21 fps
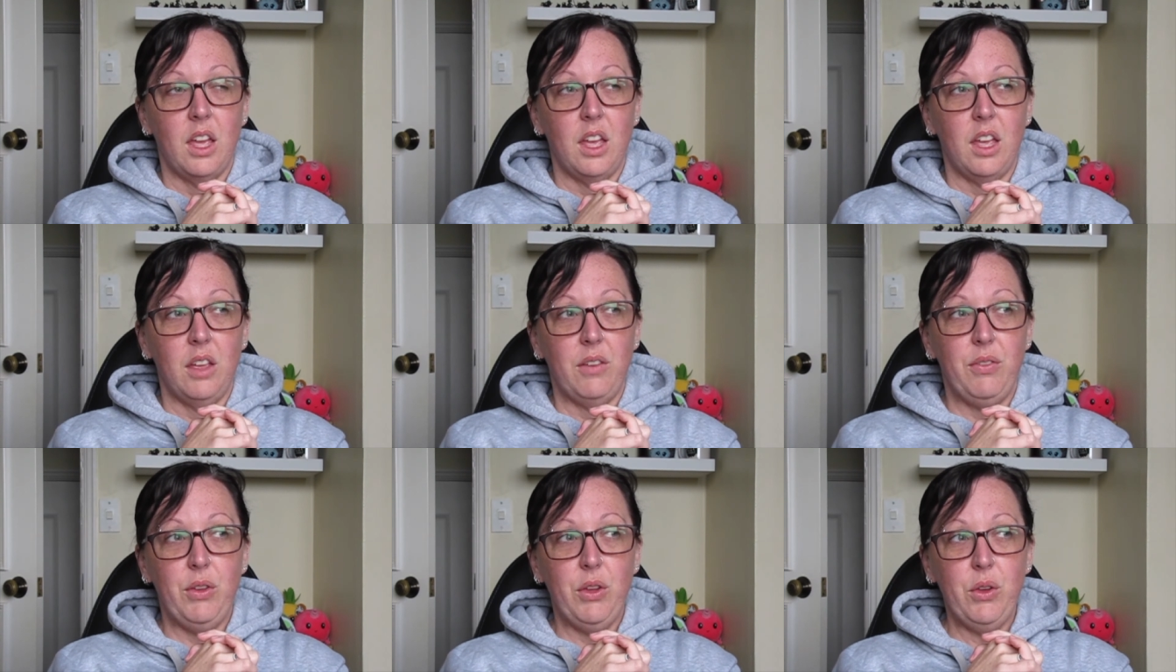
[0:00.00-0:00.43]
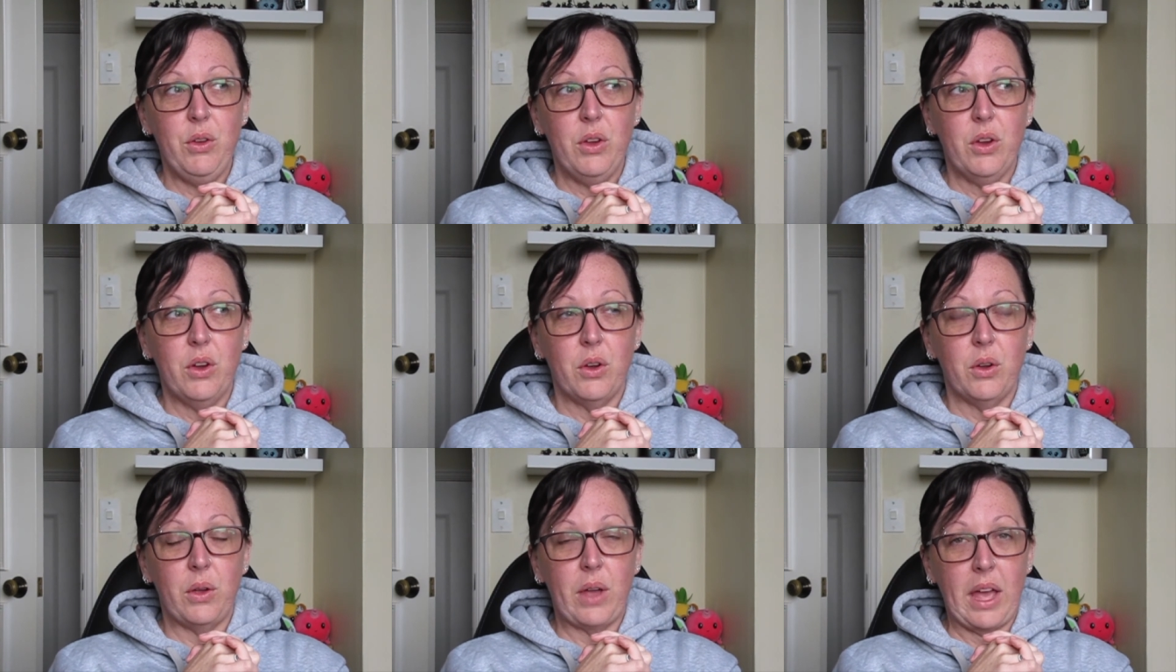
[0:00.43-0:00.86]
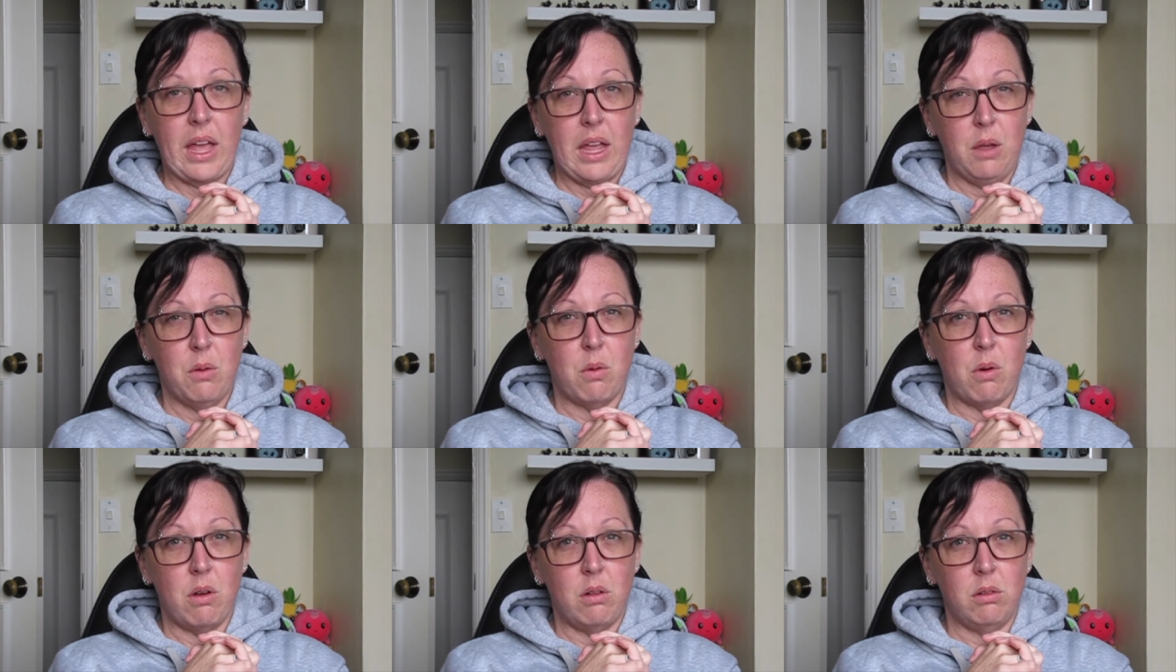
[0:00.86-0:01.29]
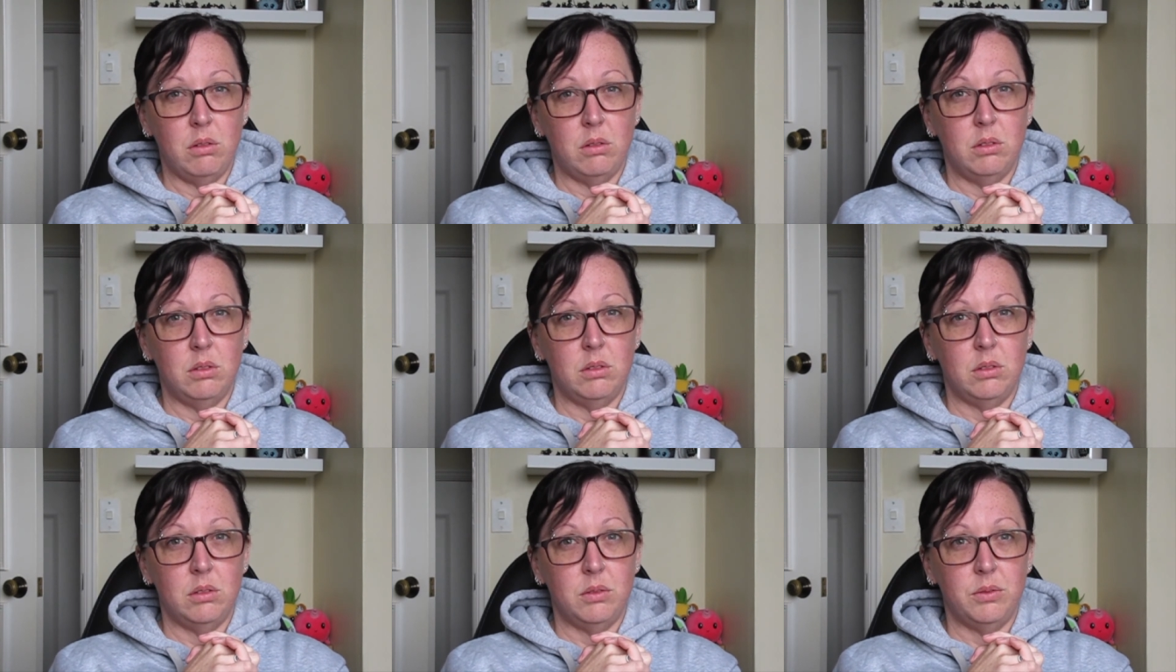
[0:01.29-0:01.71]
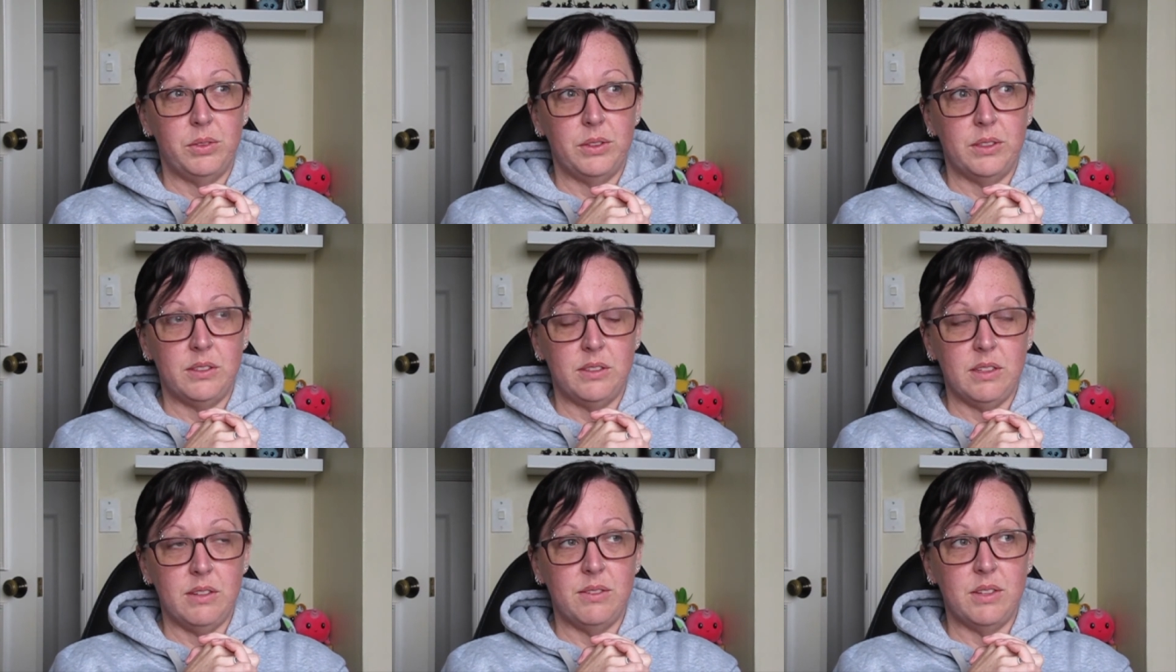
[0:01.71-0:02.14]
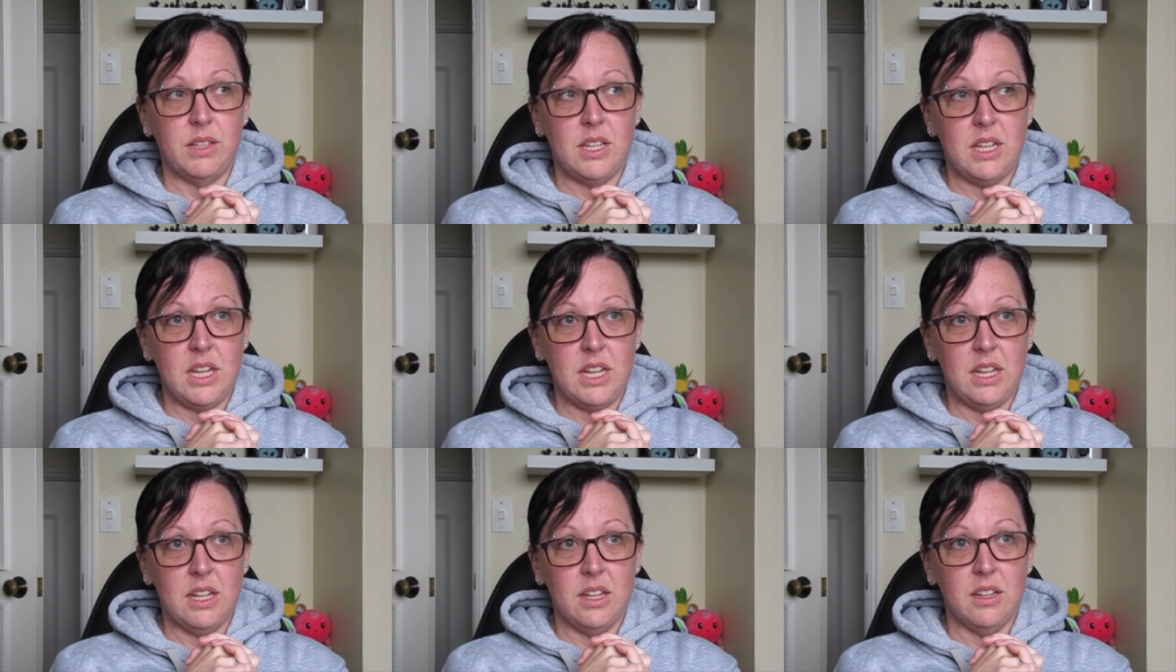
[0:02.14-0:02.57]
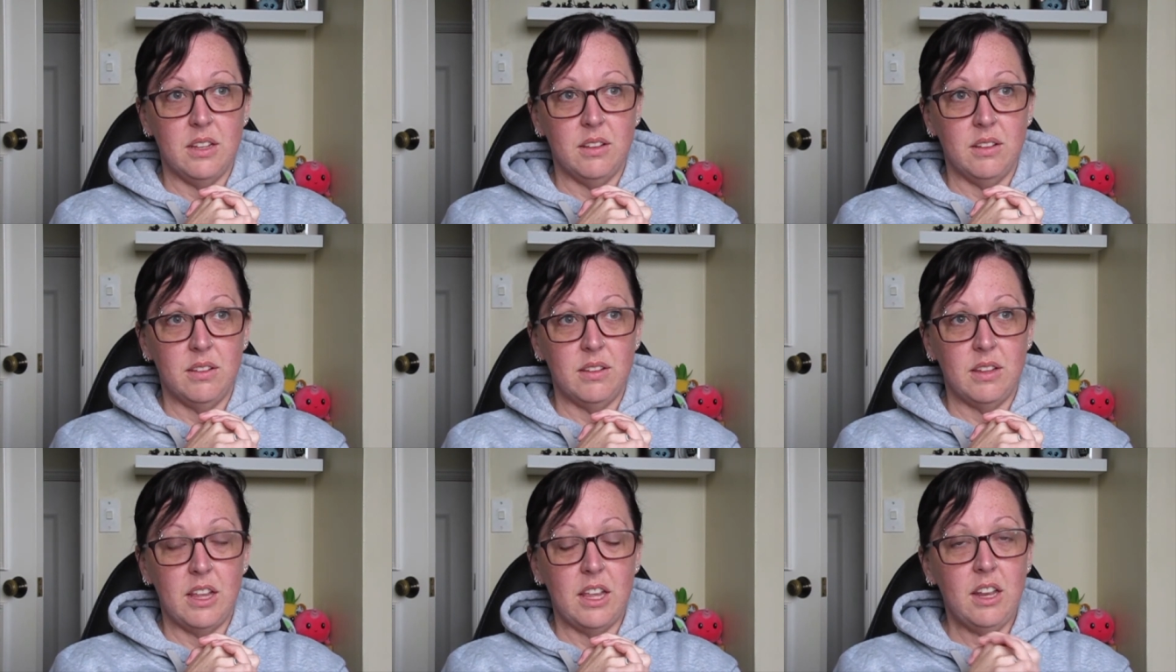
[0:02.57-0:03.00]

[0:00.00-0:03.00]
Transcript: If you go AWOL for seven years,